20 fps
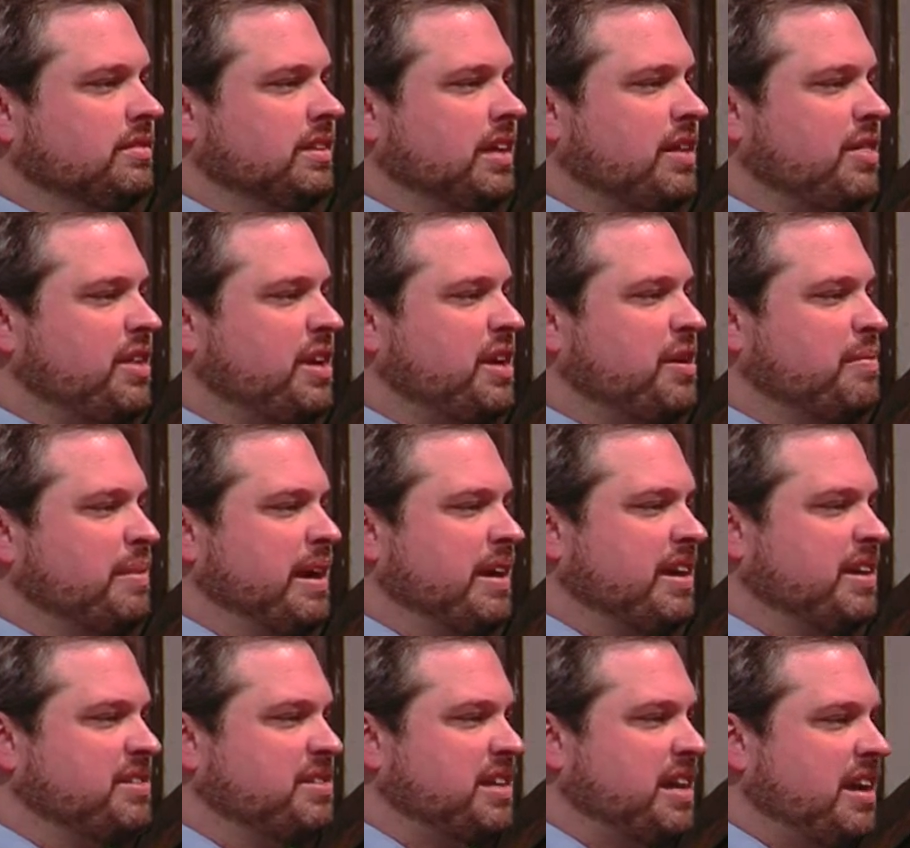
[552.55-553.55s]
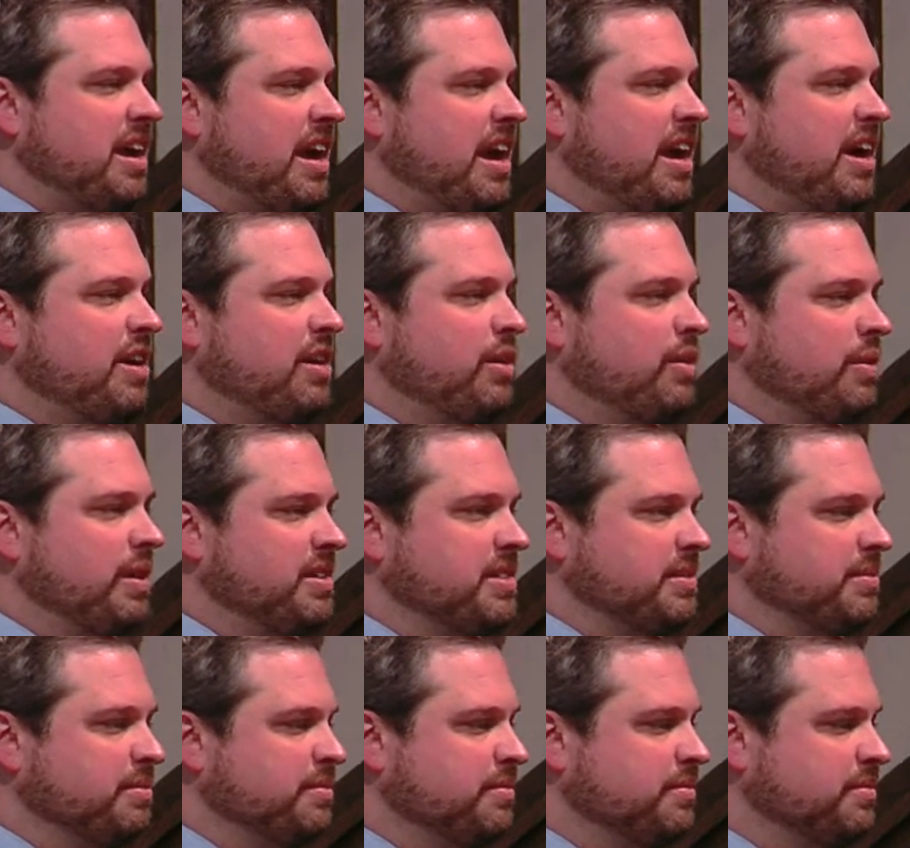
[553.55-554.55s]
I think about his
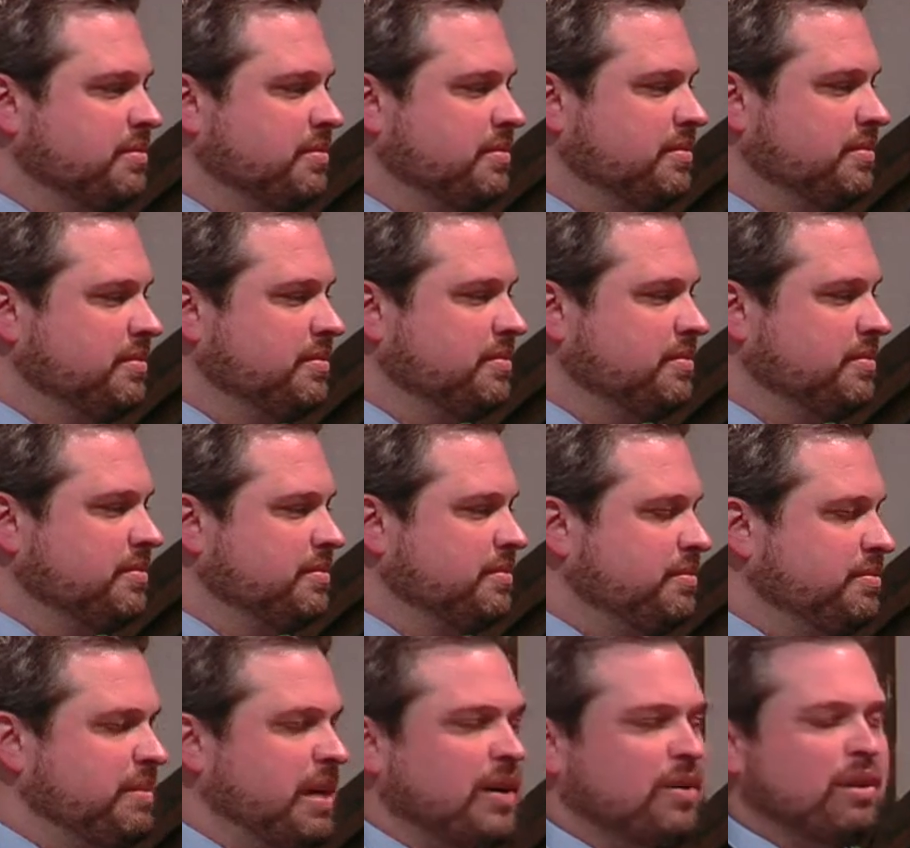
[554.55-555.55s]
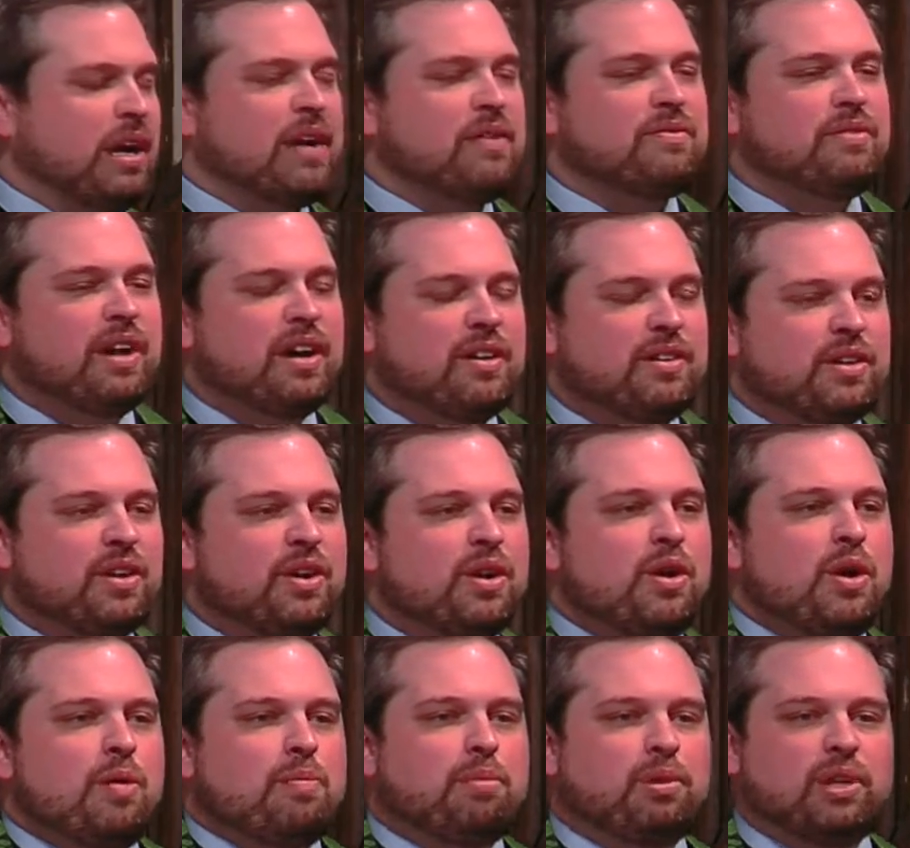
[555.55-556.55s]
heroism. My grandfather
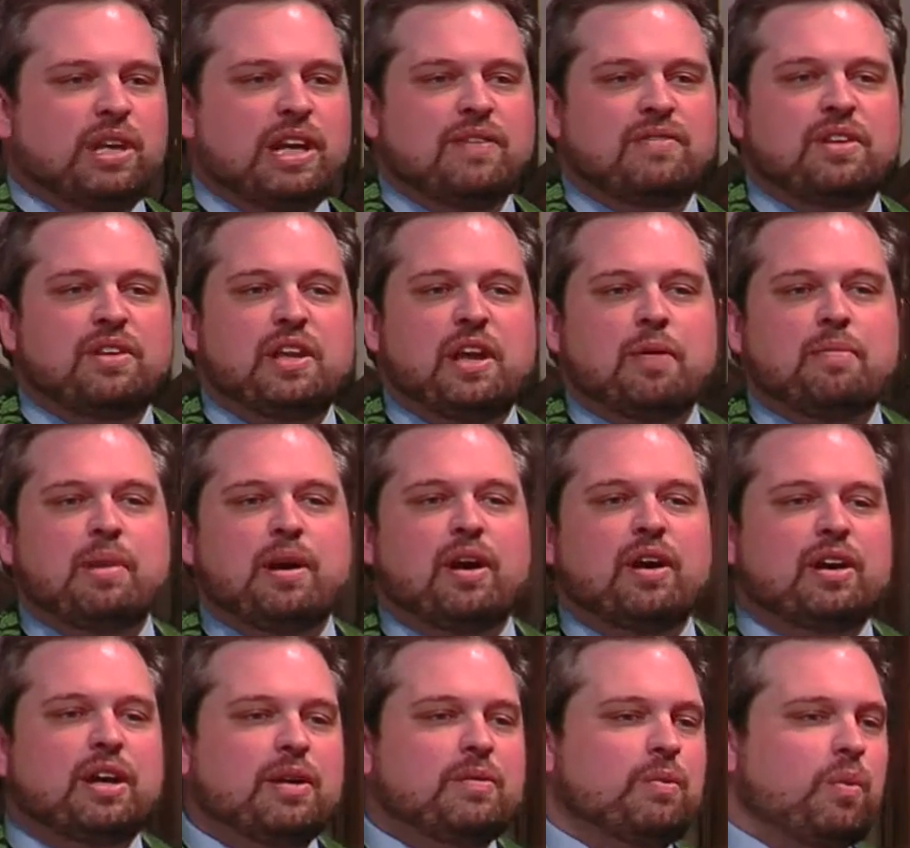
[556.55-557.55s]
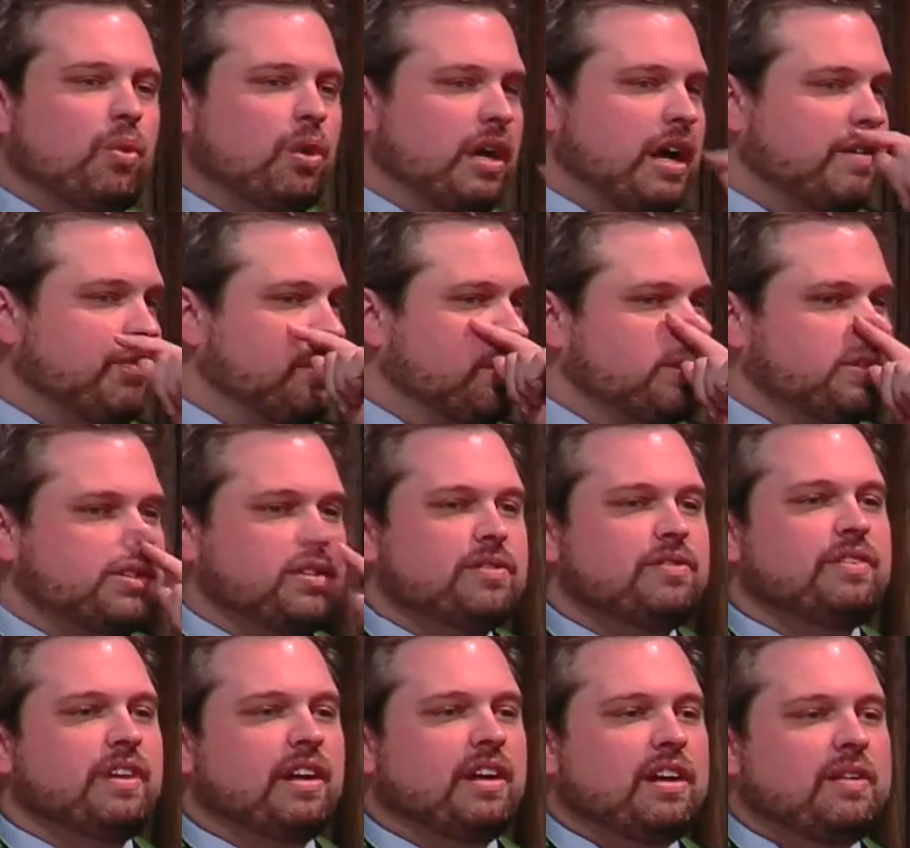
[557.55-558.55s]
believed in the American war effort so
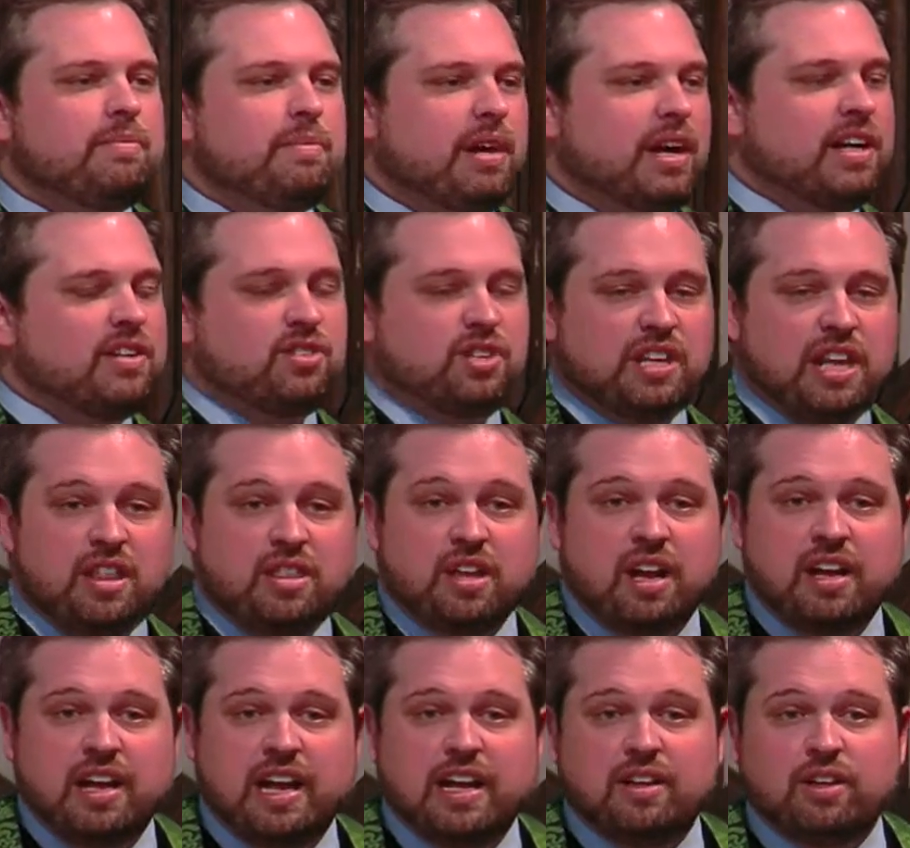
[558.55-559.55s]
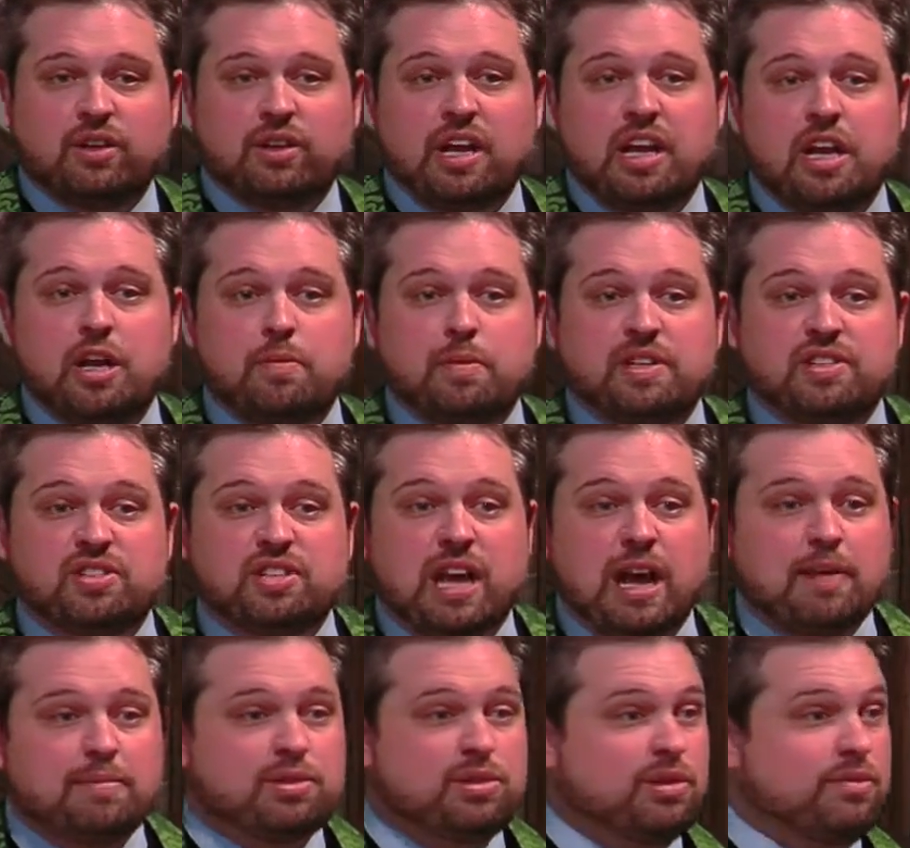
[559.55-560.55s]
very much, and he thought Hitler needed to be
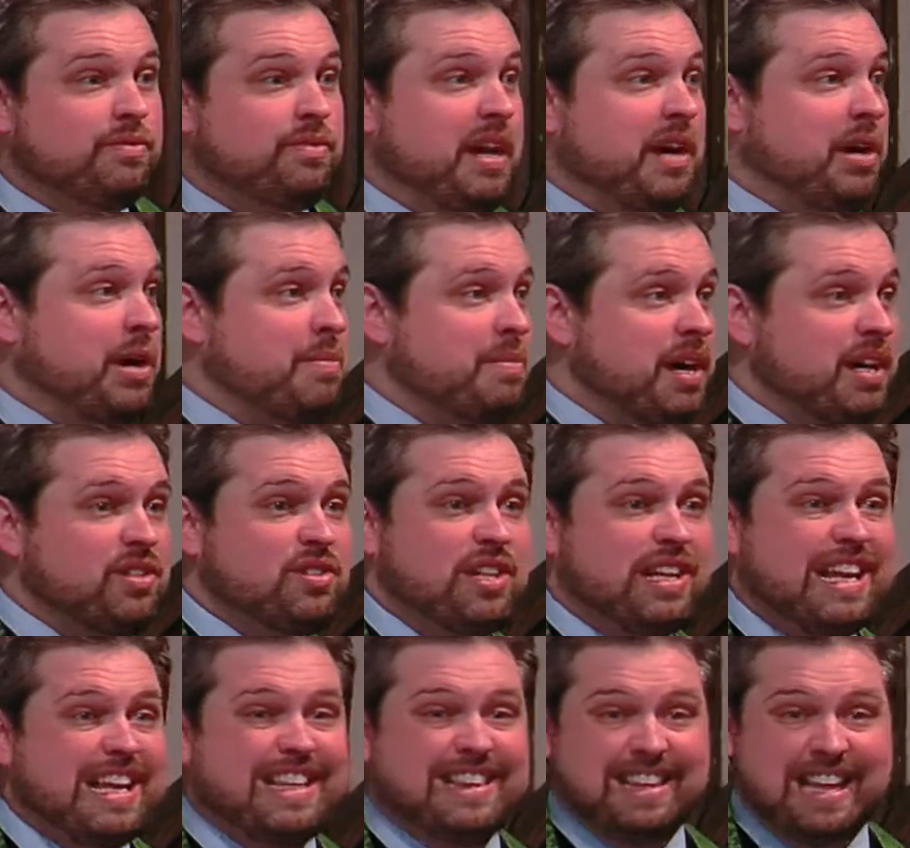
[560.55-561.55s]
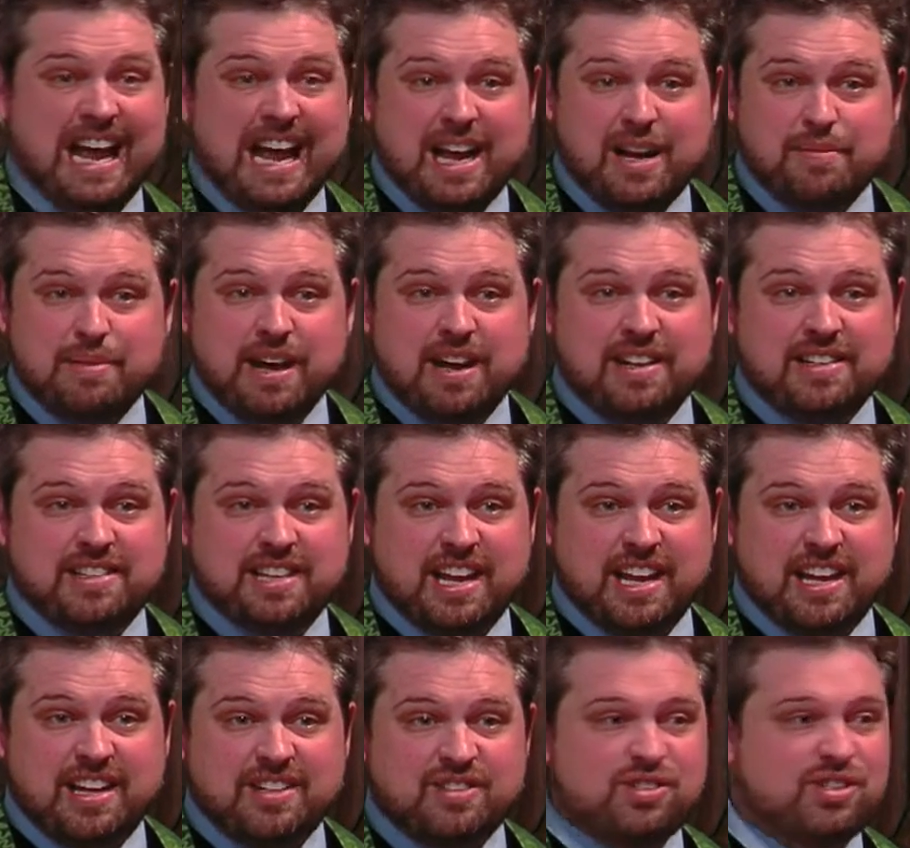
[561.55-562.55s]
stopped so very much that he lied about his
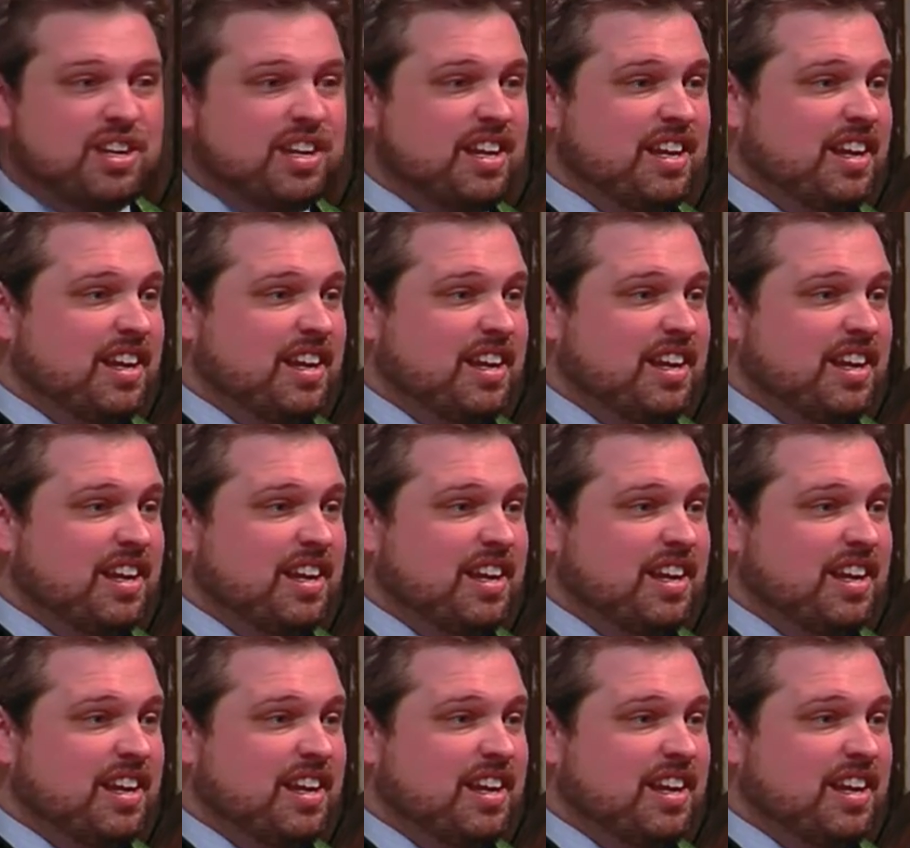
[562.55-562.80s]
age